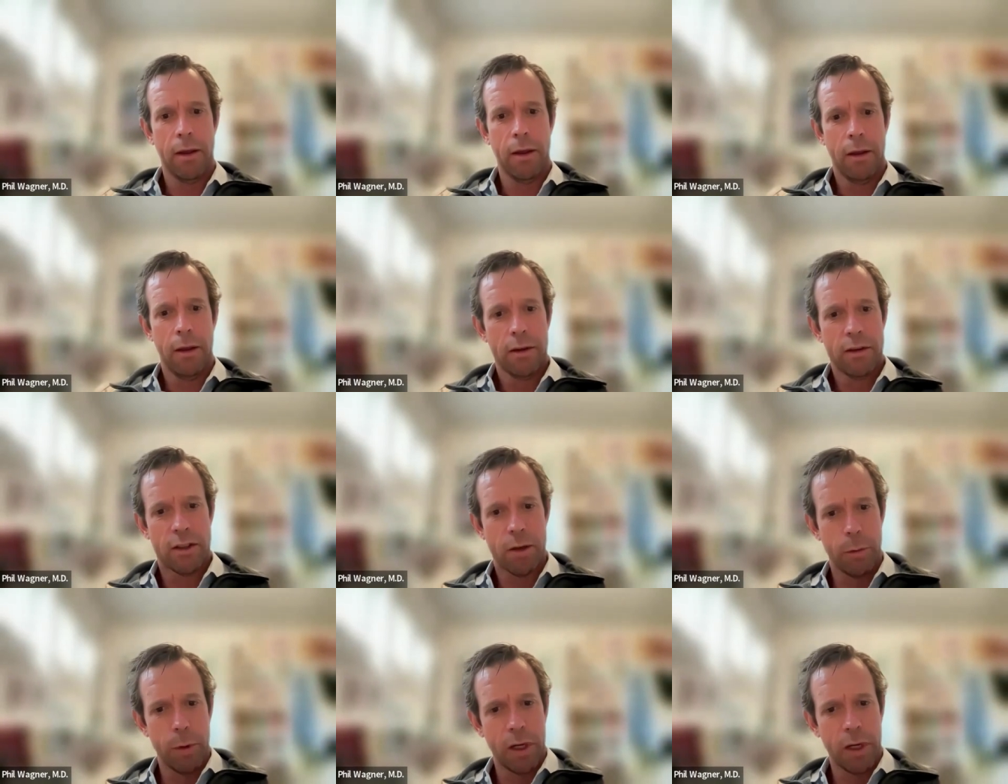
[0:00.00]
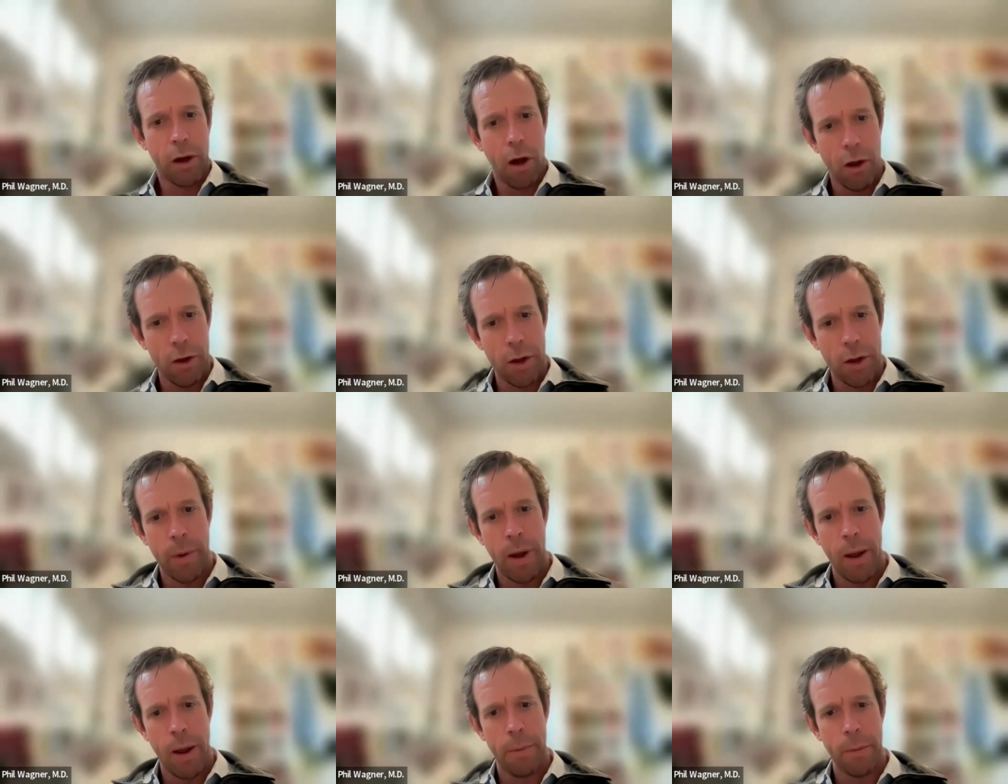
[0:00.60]
So we called
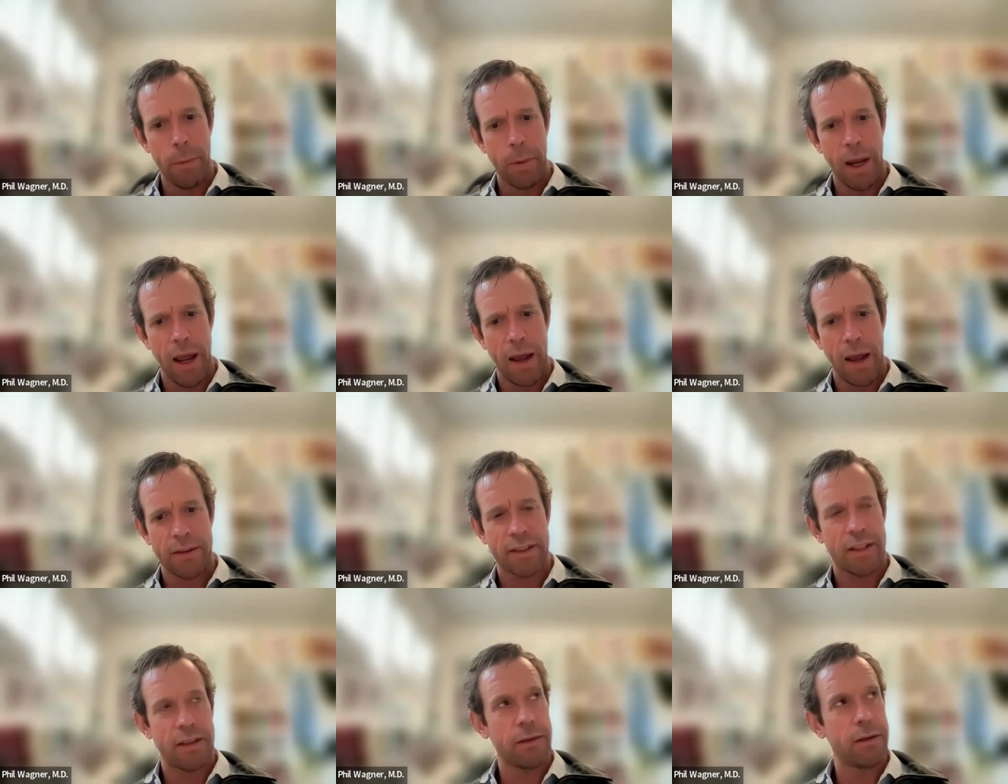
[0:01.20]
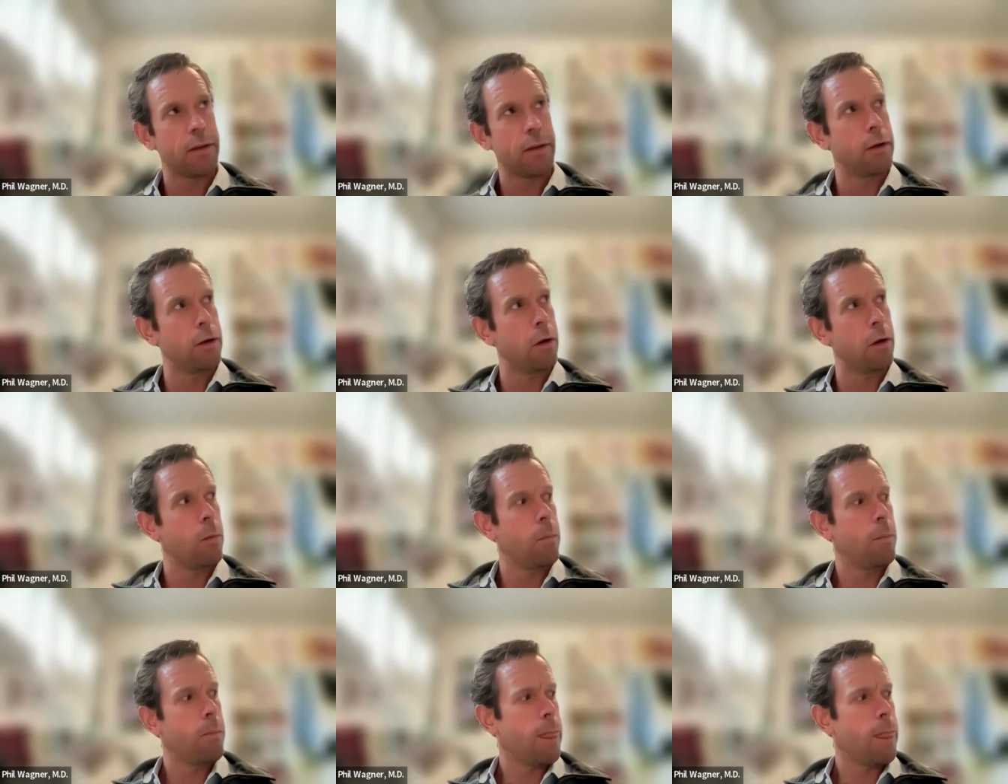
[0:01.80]
them up and we asked, you
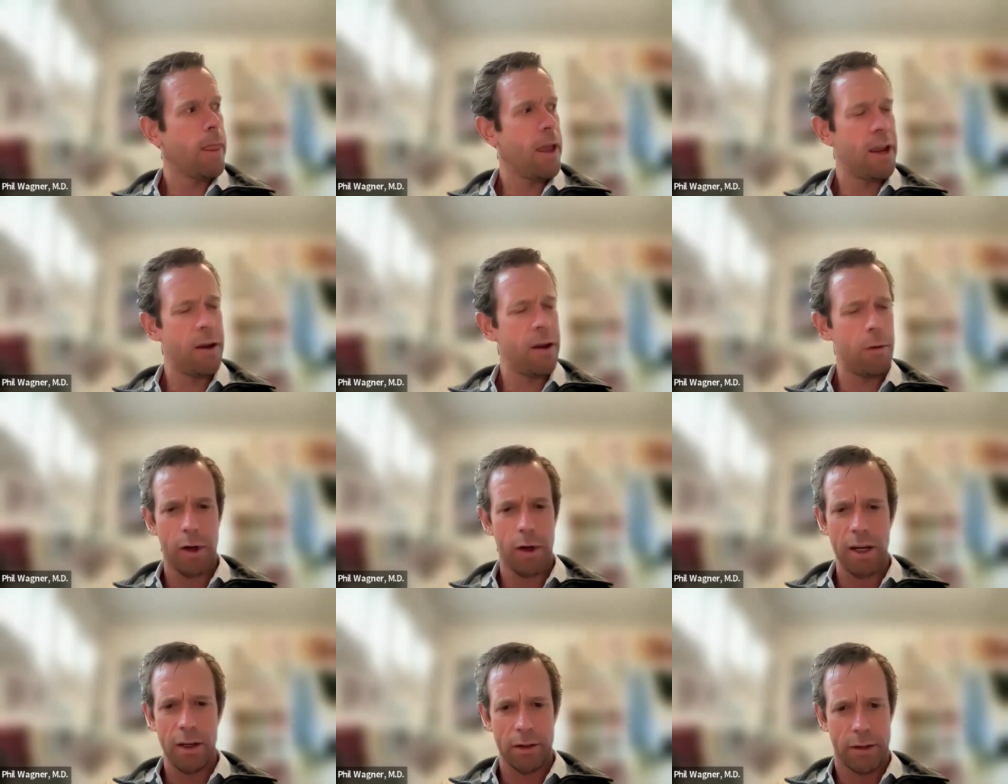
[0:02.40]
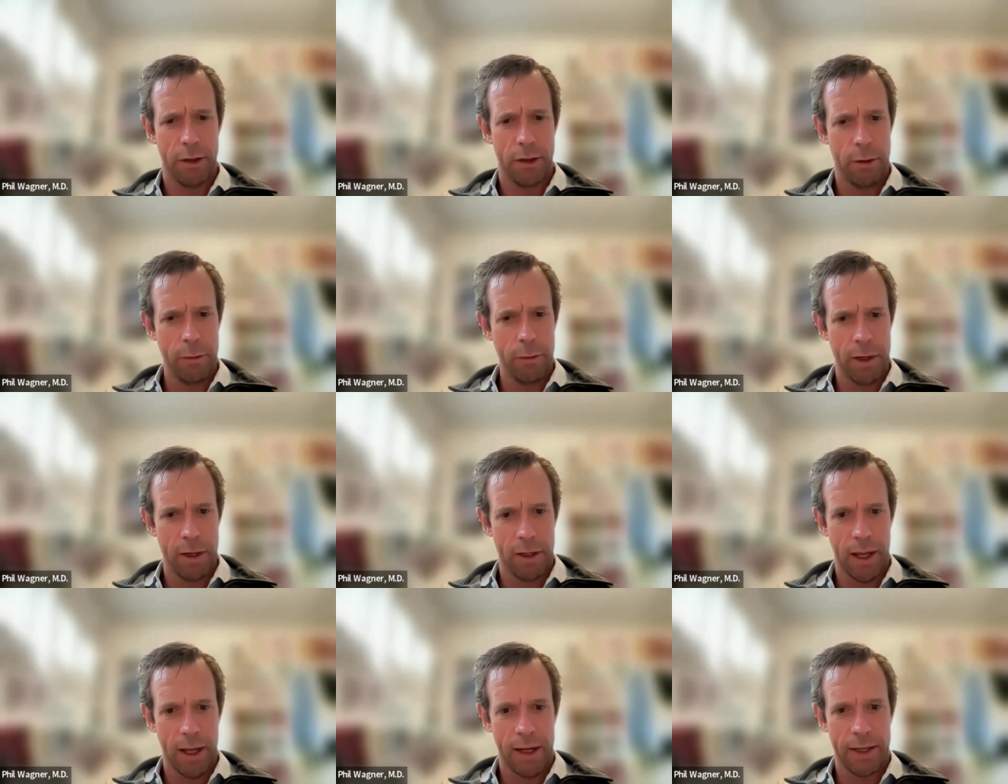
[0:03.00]
know, hey, what are you
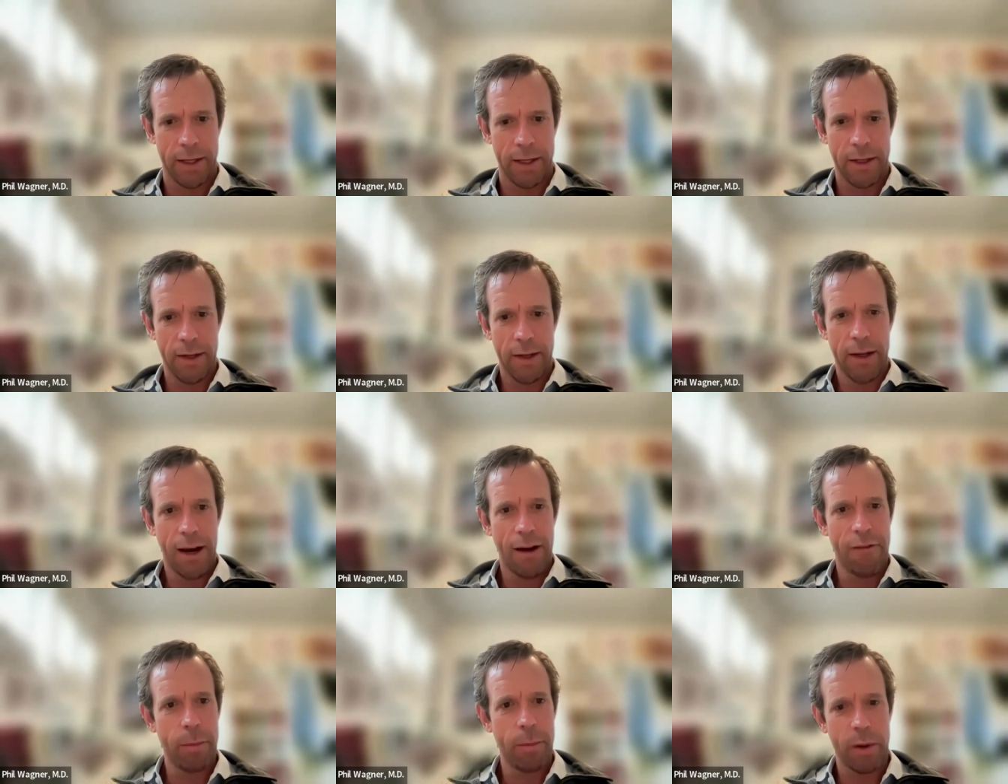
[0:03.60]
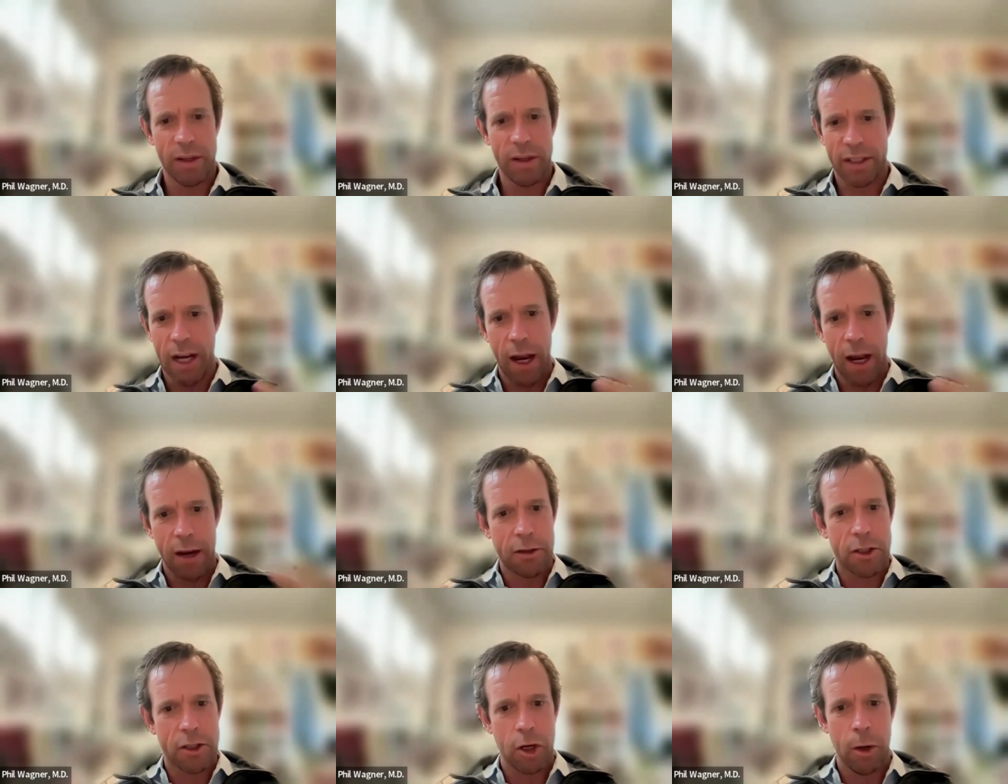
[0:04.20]
doing? Like everybody's
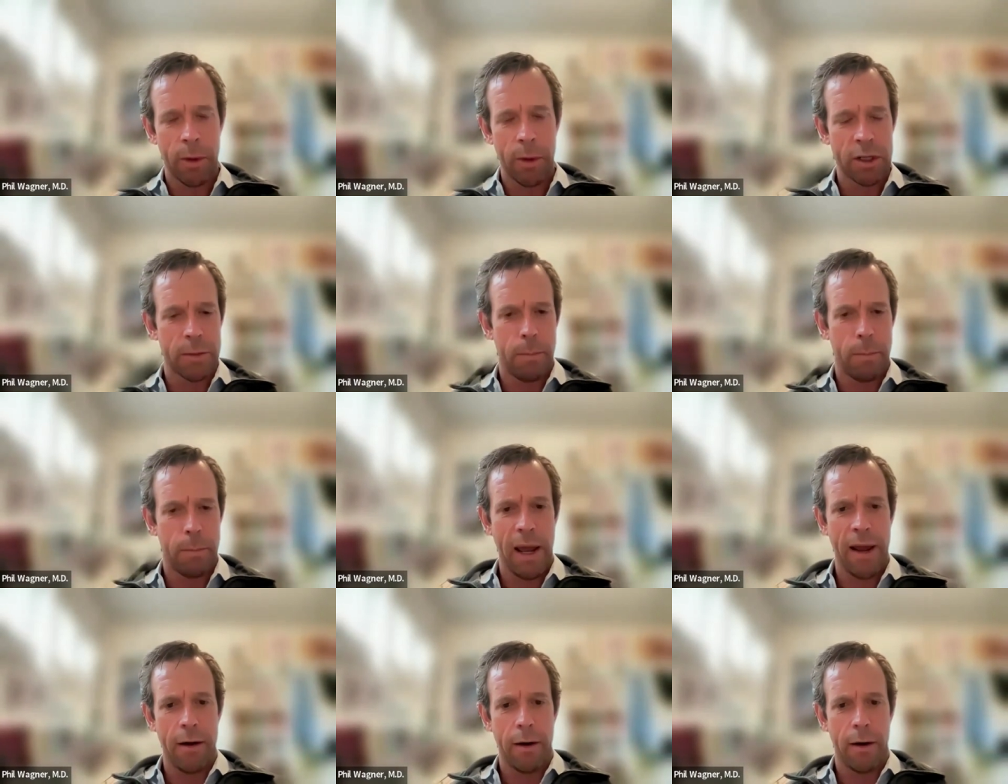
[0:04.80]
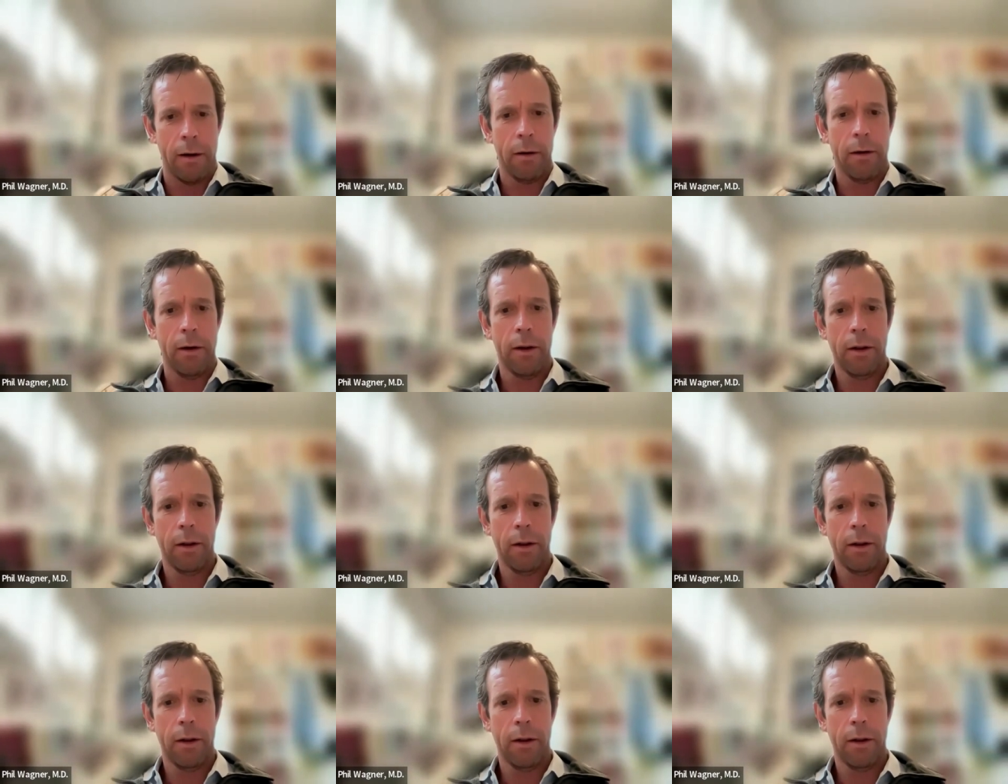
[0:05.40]
gotten so much better.